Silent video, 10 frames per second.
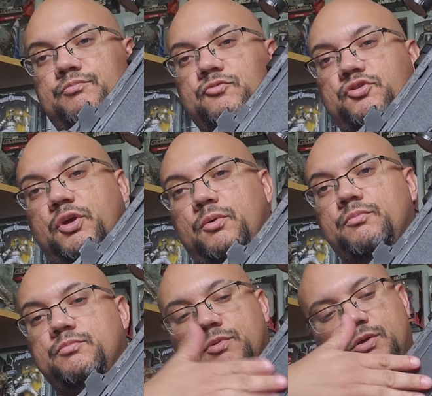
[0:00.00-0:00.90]
So
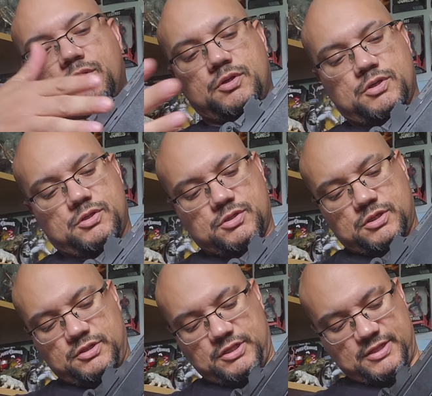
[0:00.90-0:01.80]

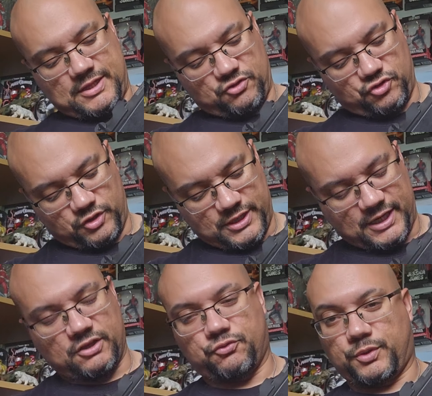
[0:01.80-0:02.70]
I did that to show you
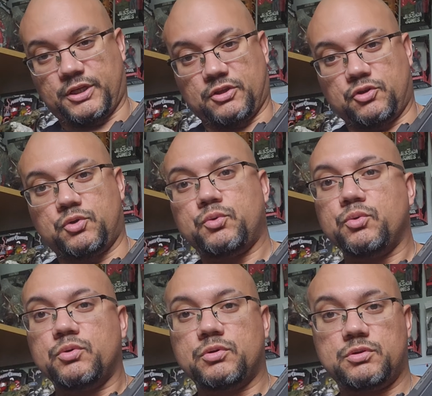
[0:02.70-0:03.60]
guys what it could do.
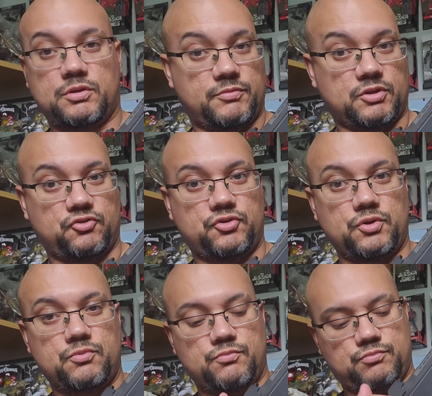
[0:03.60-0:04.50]
You can shoot.